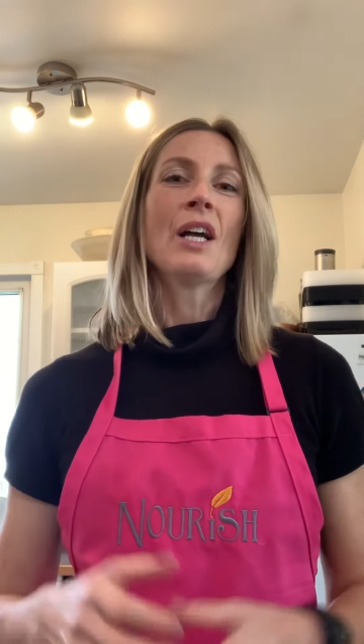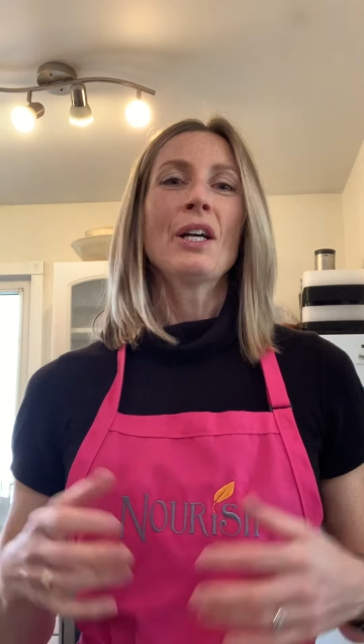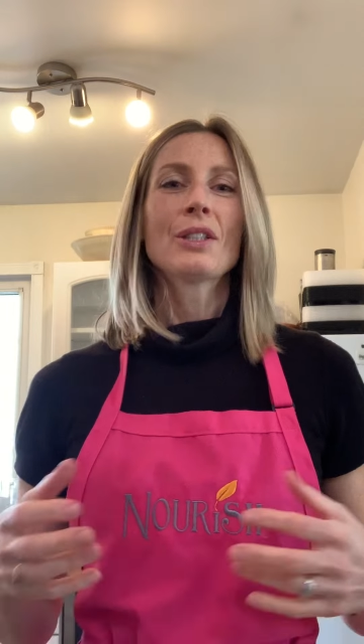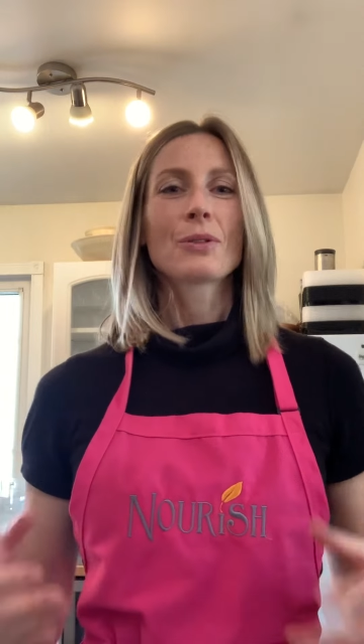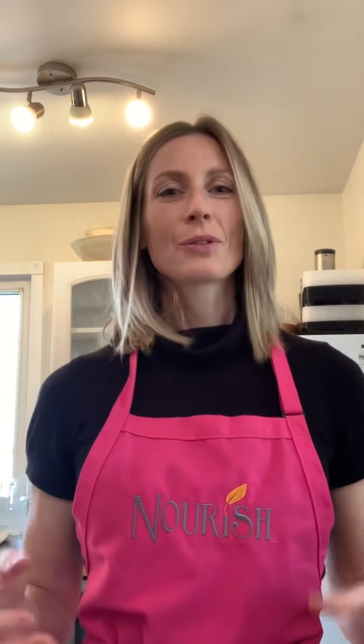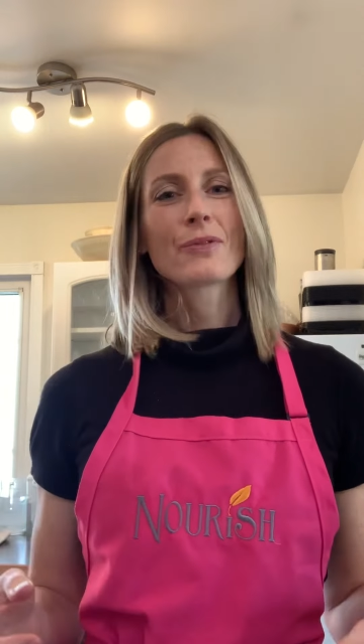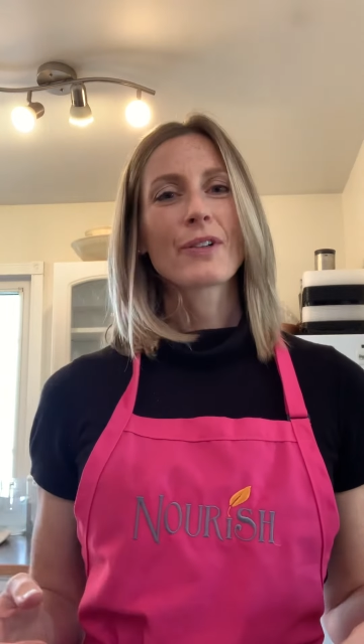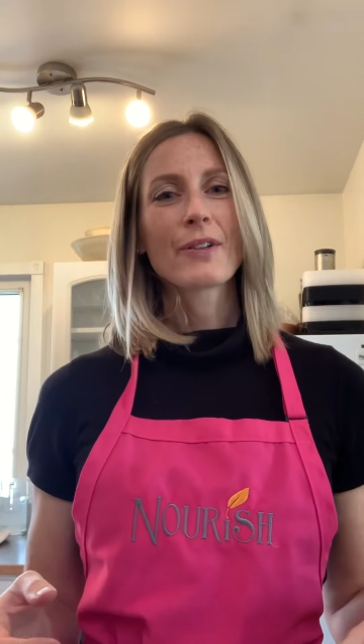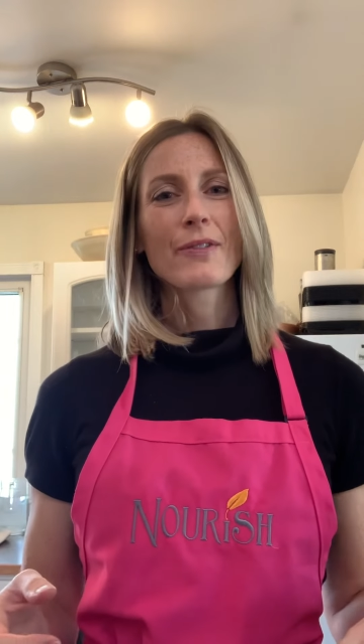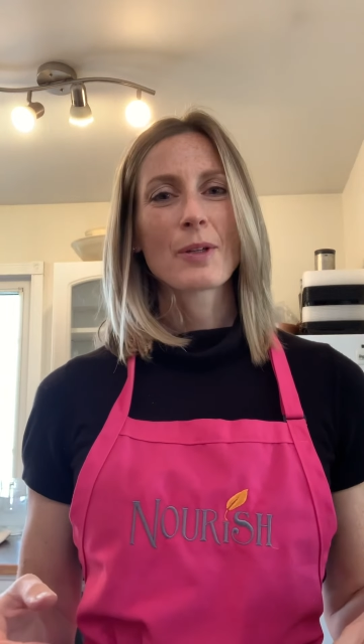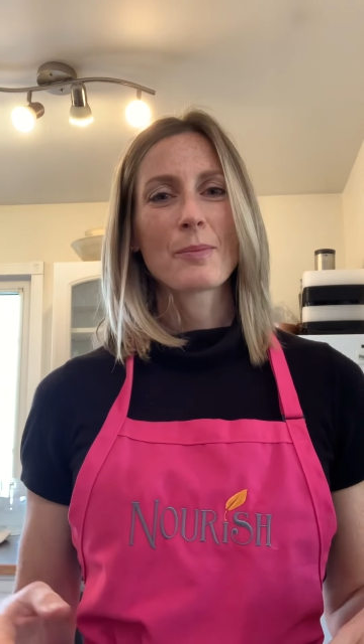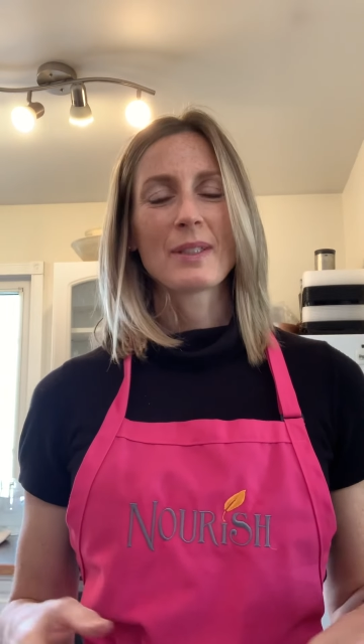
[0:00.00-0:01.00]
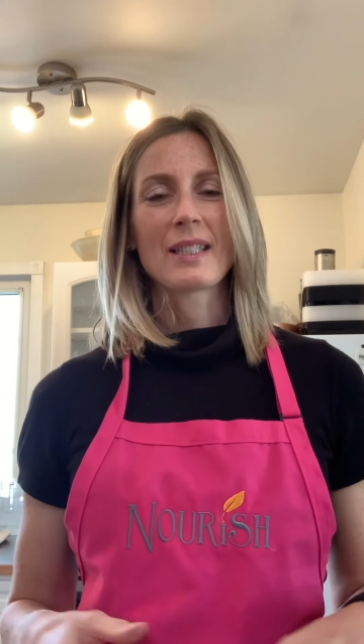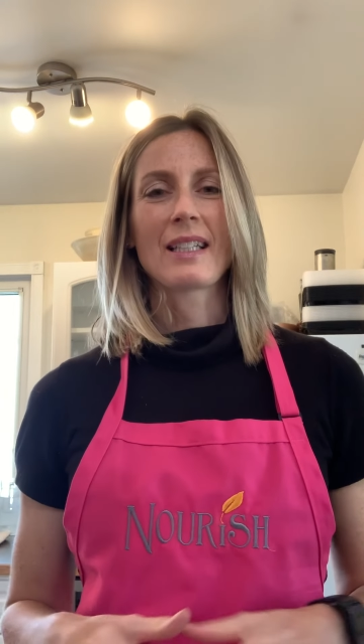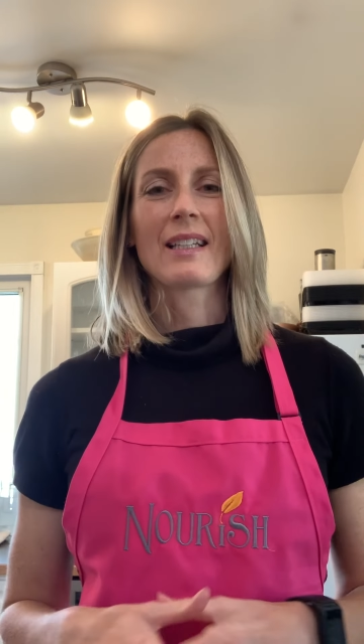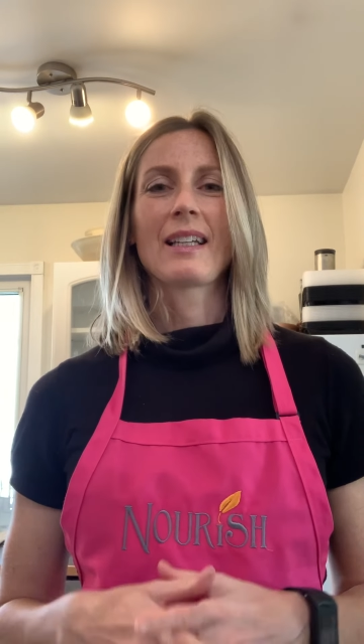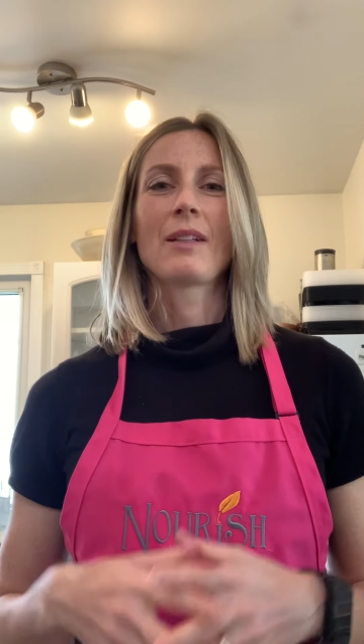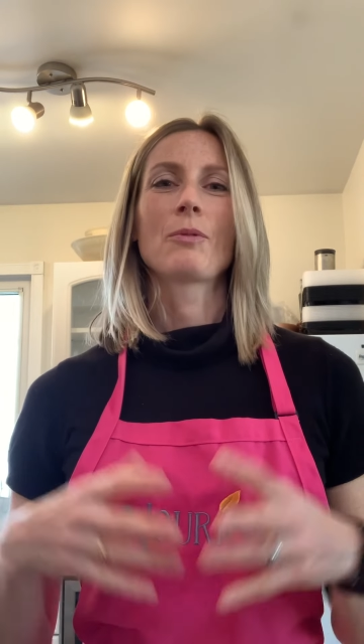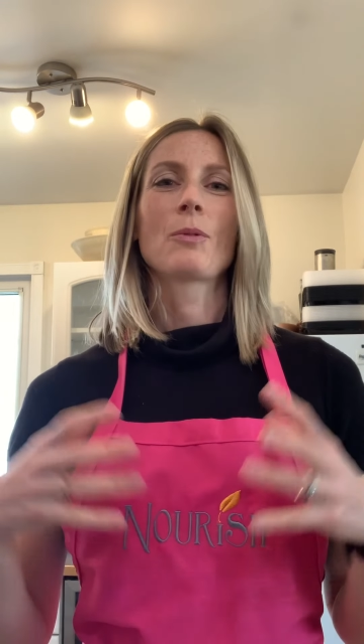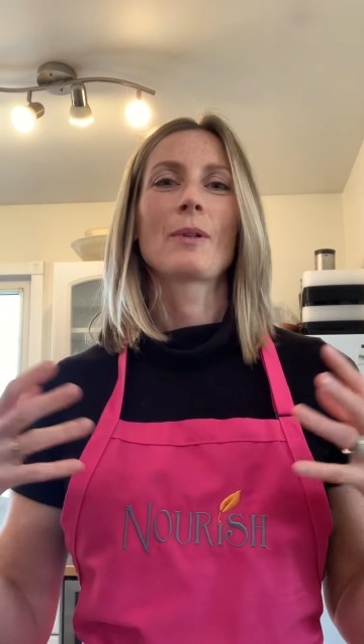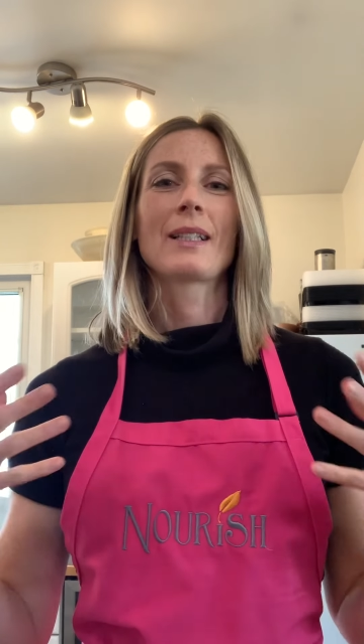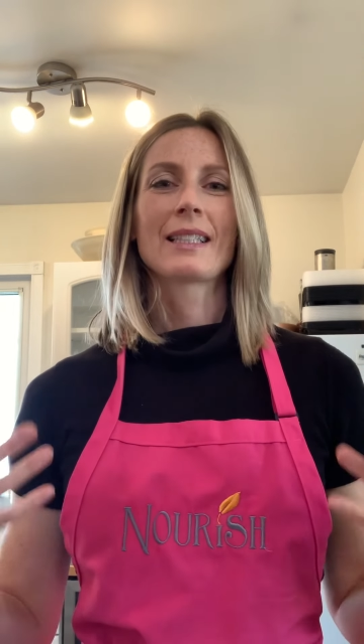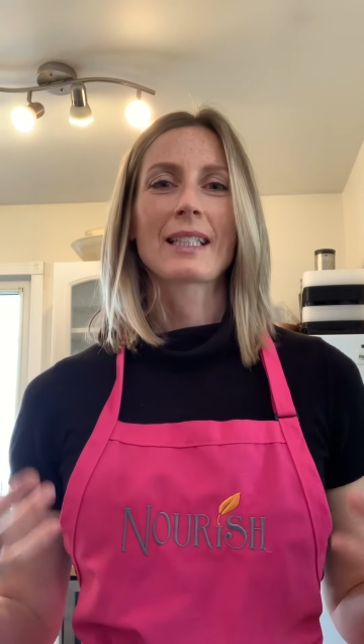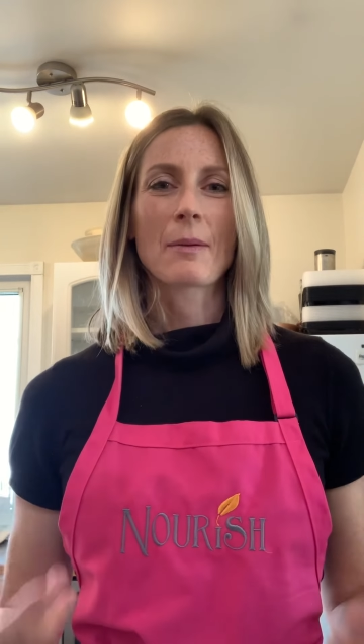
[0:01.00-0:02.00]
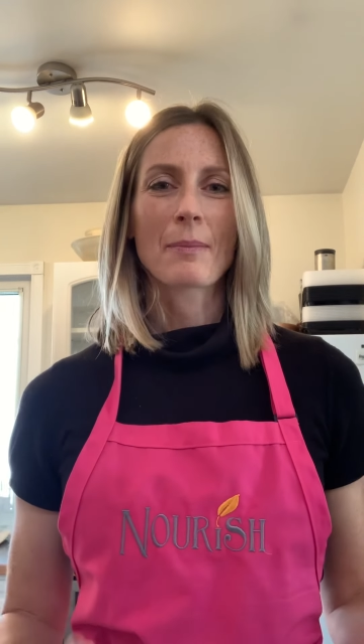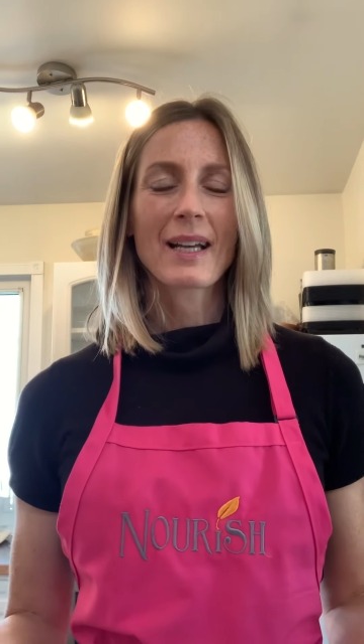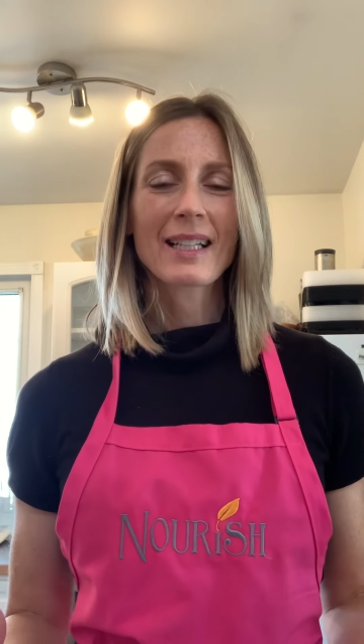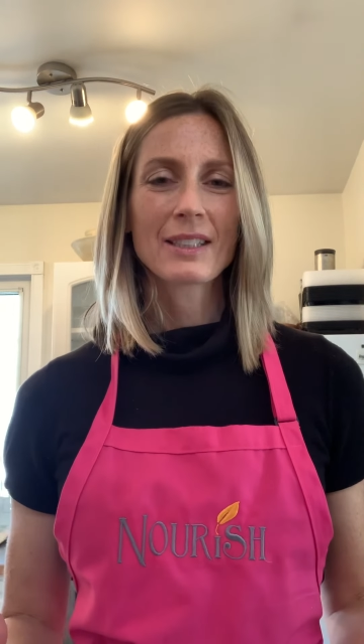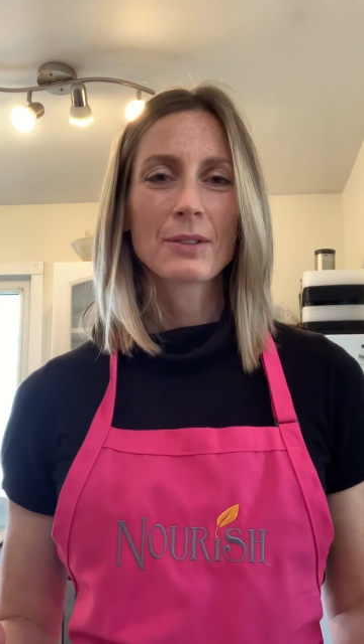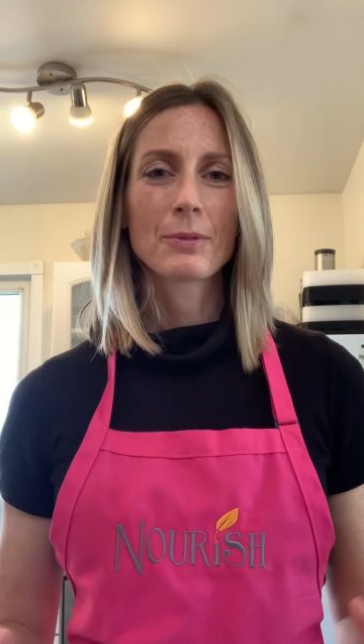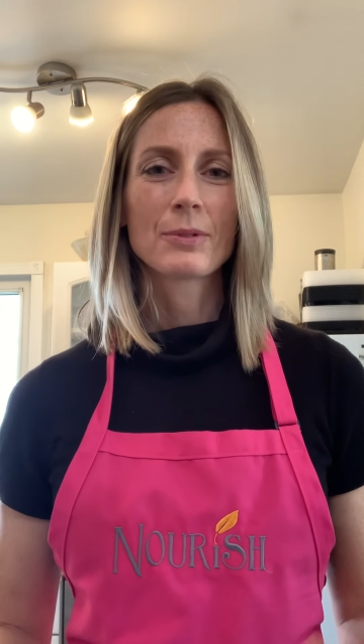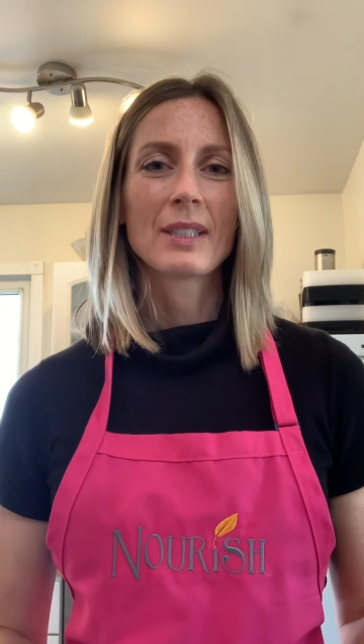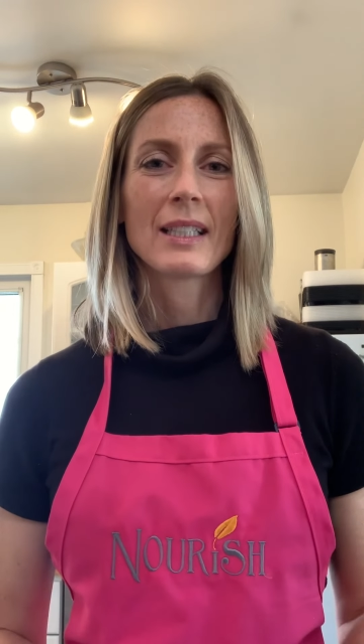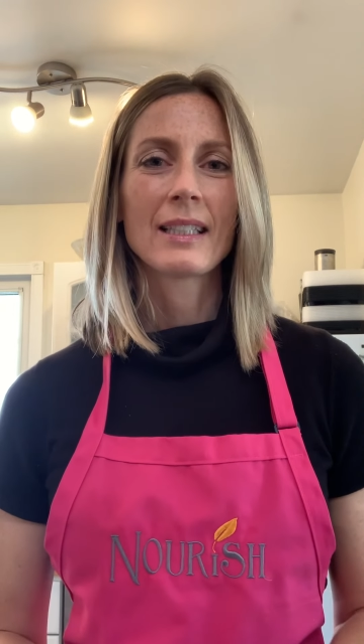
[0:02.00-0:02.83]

So it's very, very busy, and we're wanting to get back into routine,